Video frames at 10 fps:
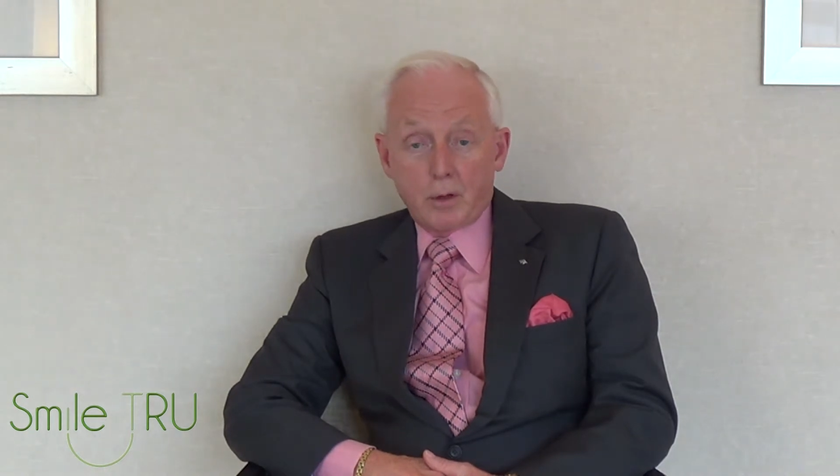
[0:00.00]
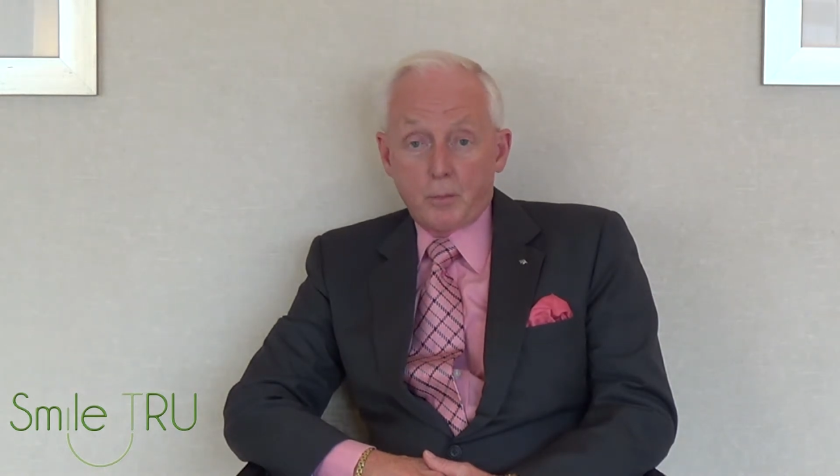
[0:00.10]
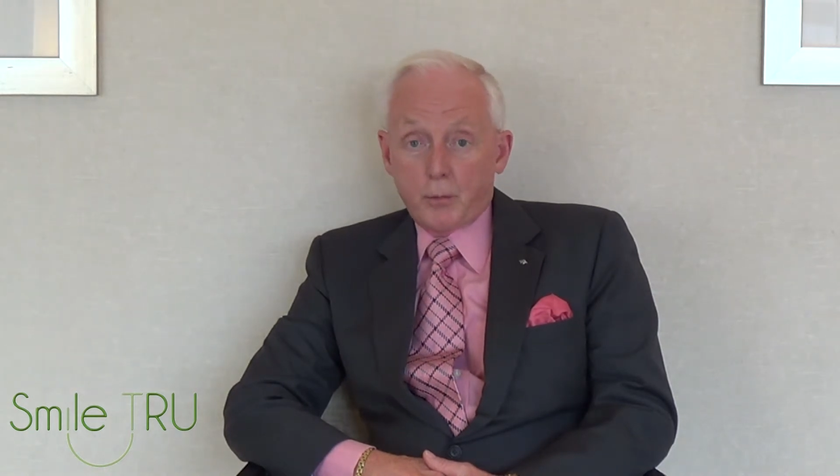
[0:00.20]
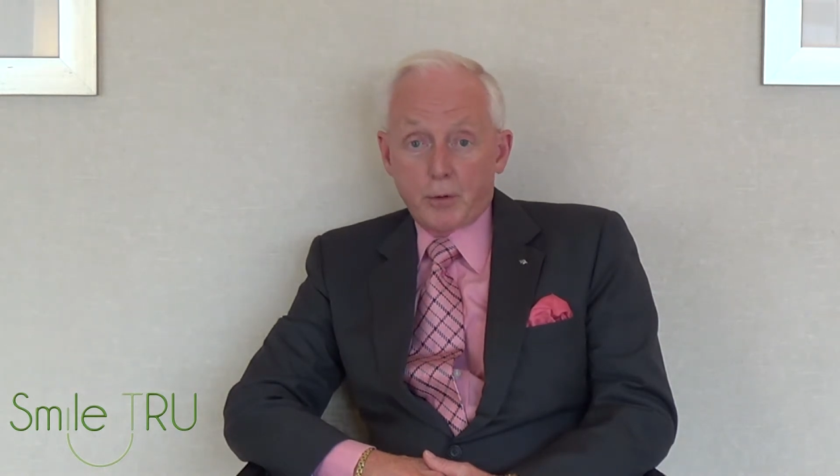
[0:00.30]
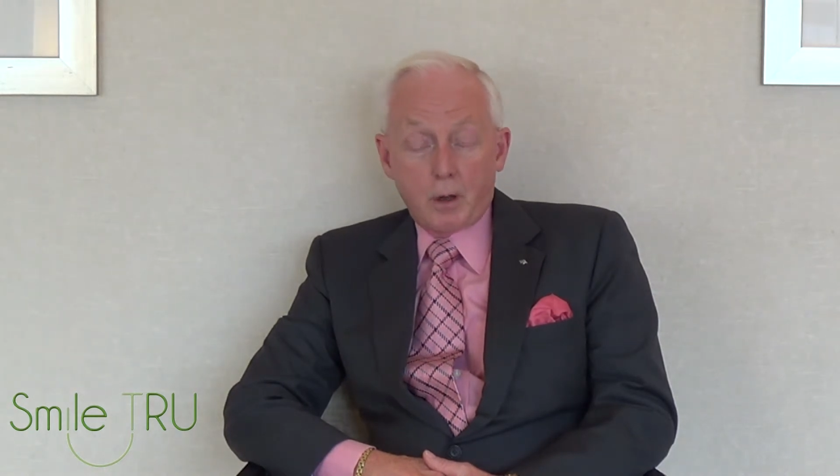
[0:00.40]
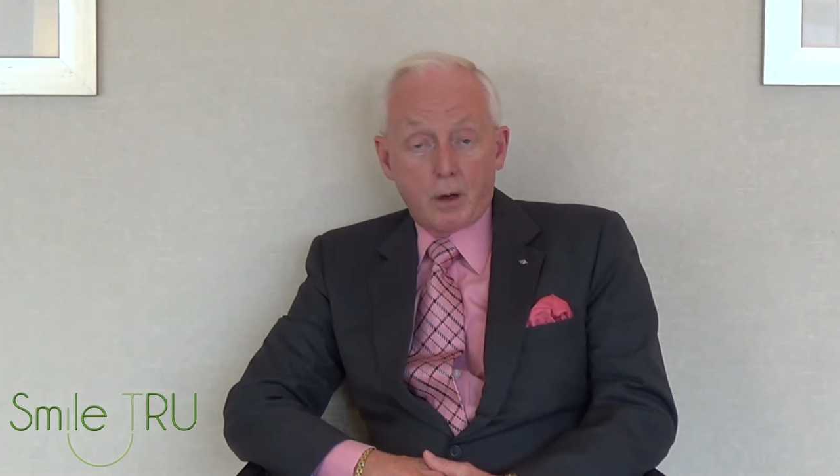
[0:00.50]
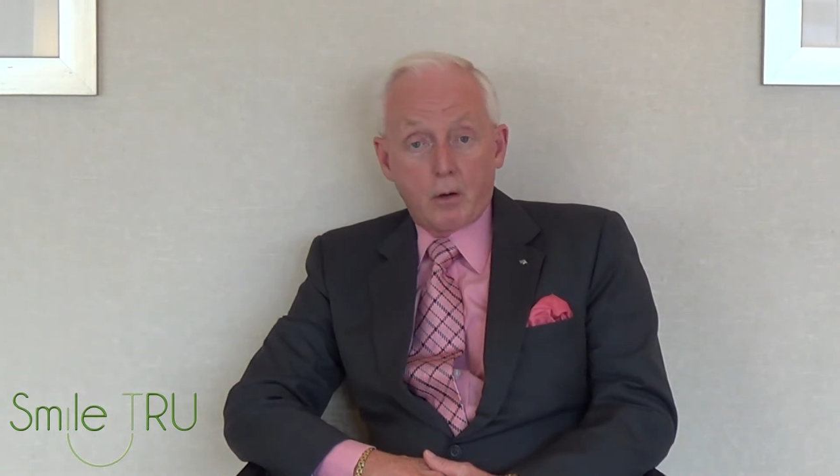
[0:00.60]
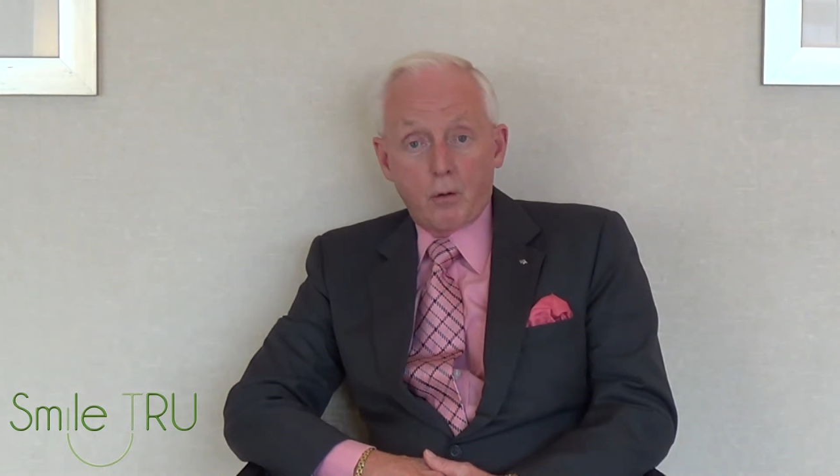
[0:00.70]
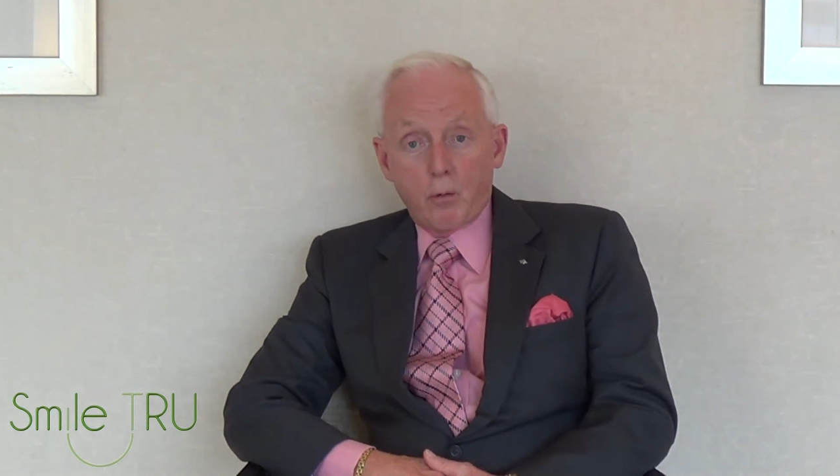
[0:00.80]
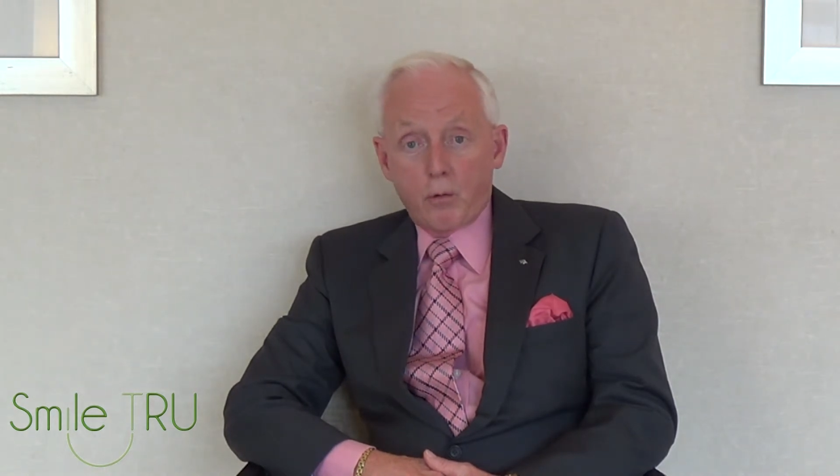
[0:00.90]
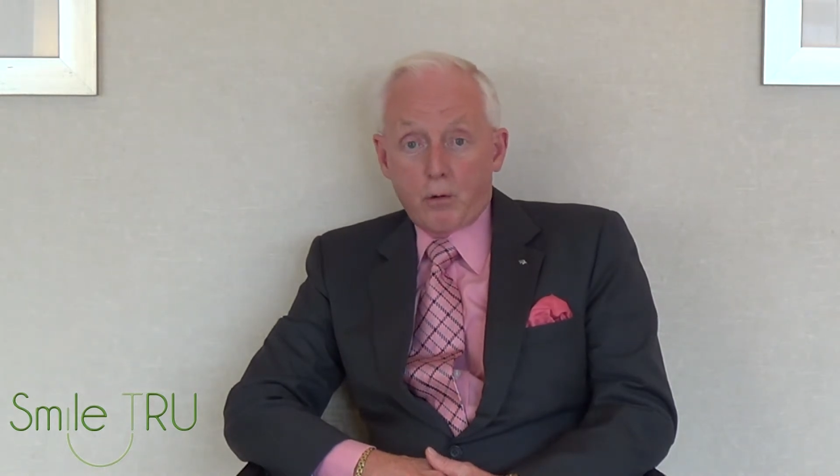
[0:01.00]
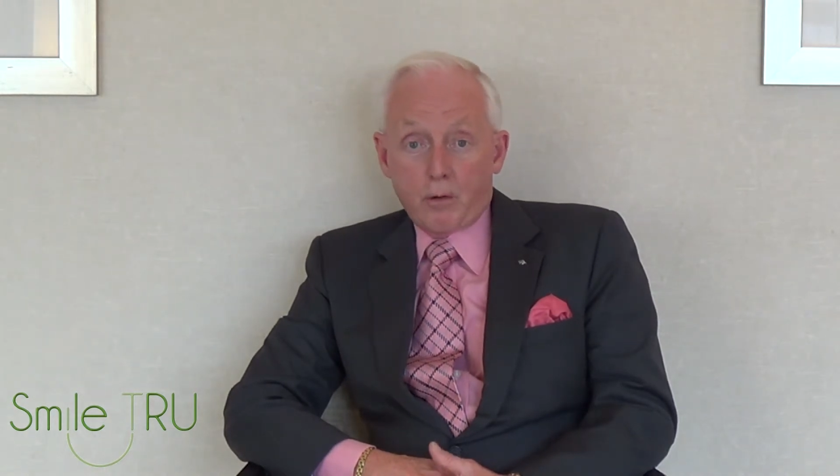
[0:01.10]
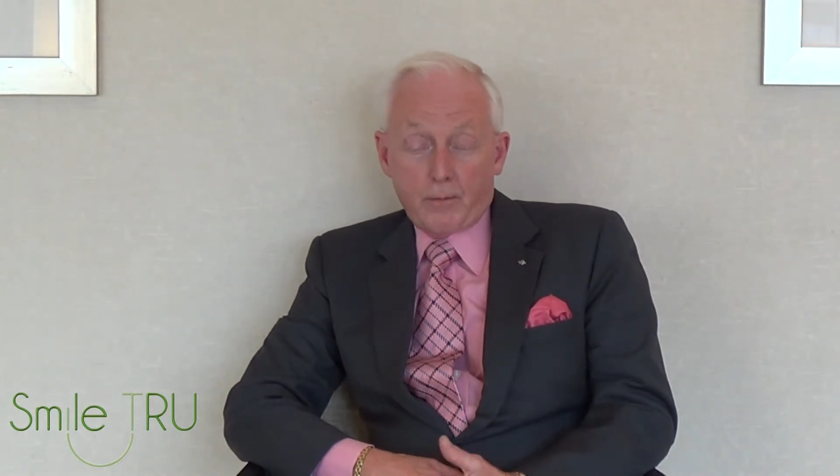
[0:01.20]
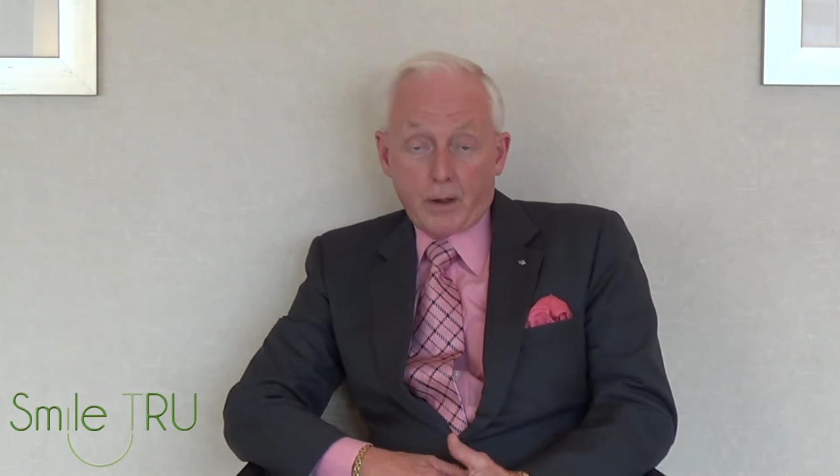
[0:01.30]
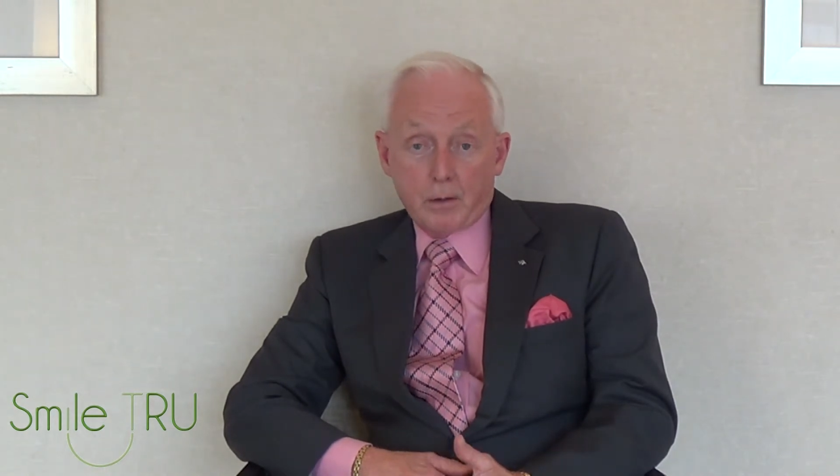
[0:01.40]
upper and not lower, or
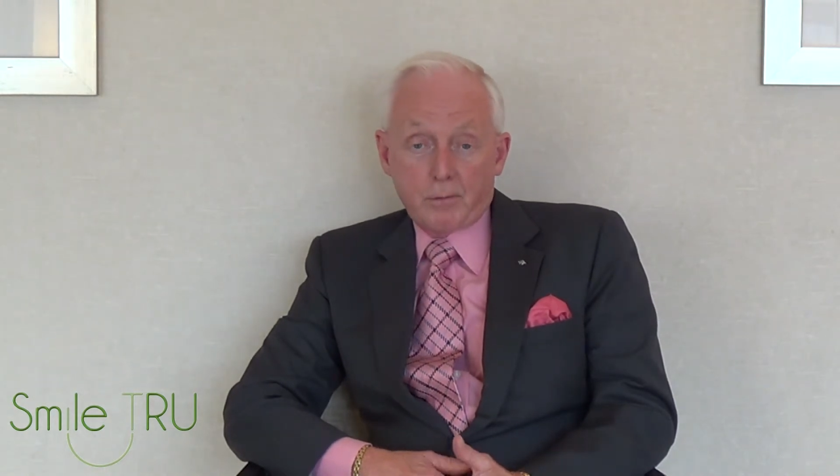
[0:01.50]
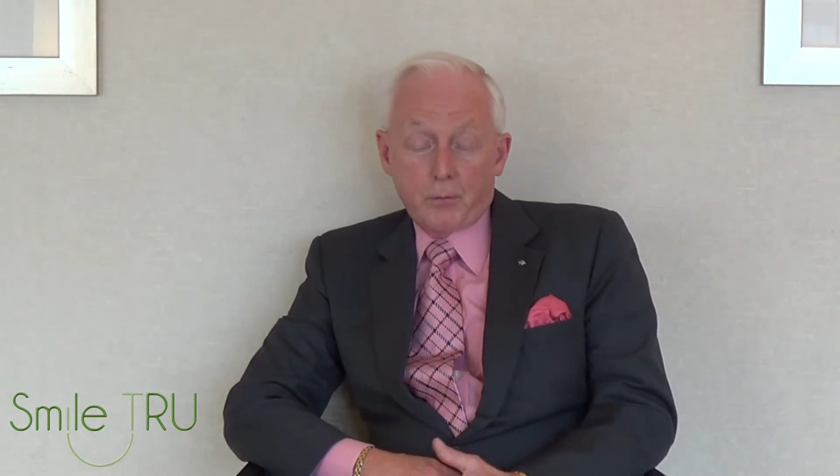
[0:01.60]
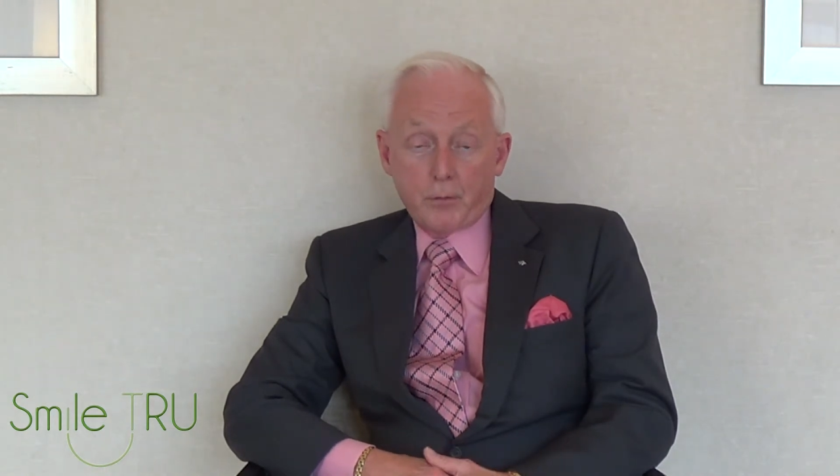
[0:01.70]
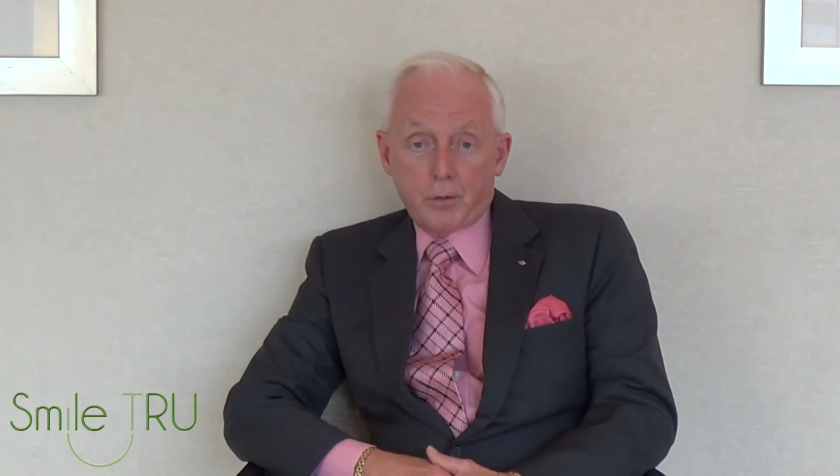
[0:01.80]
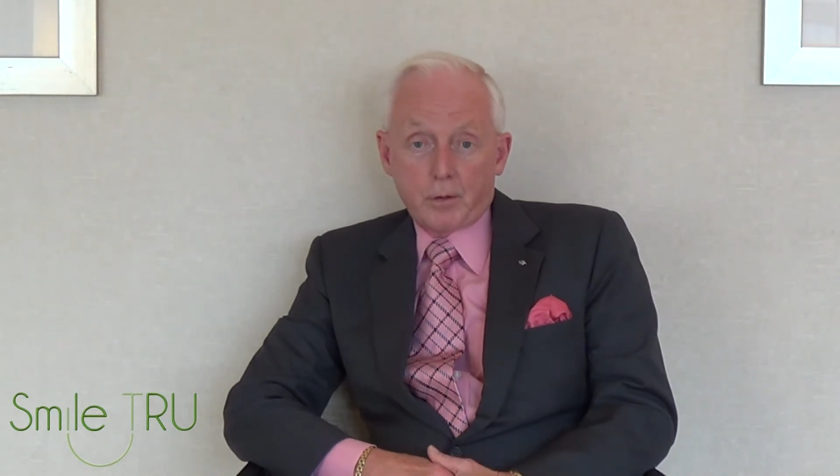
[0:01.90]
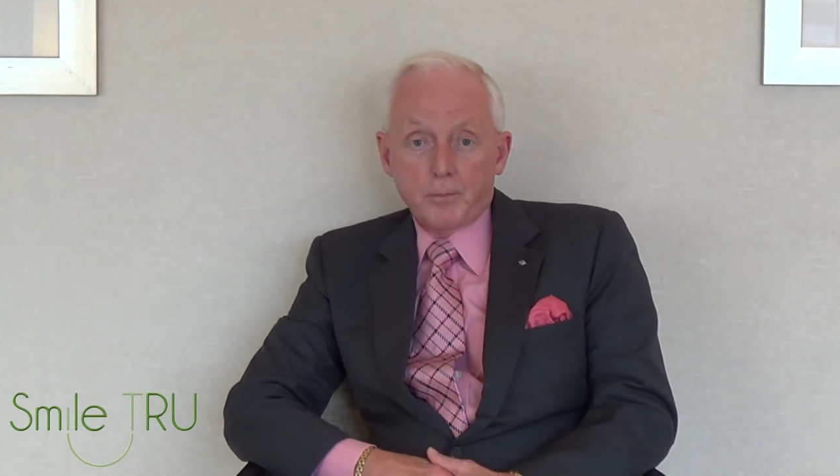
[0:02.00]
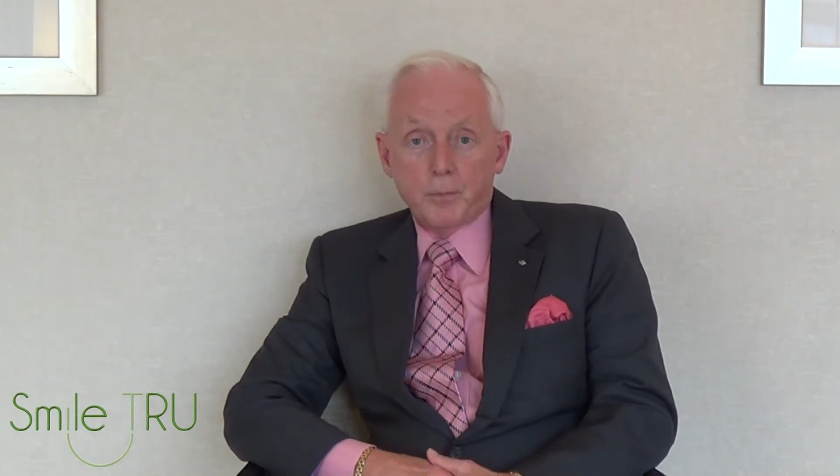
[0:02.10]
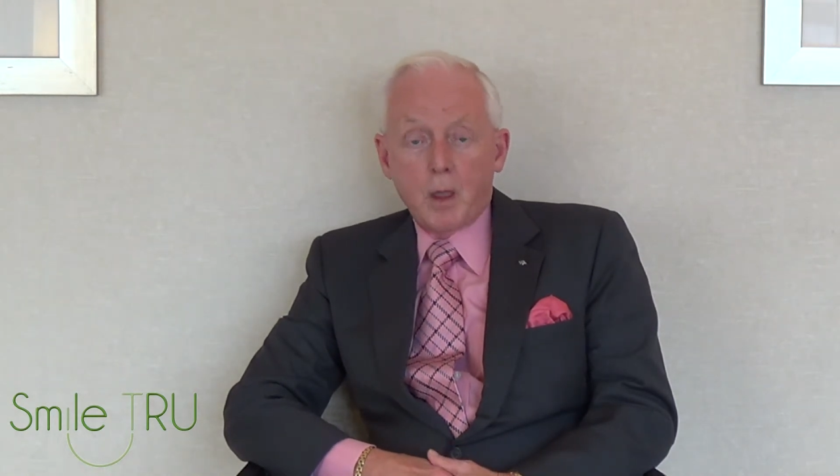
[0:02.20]
vice versa.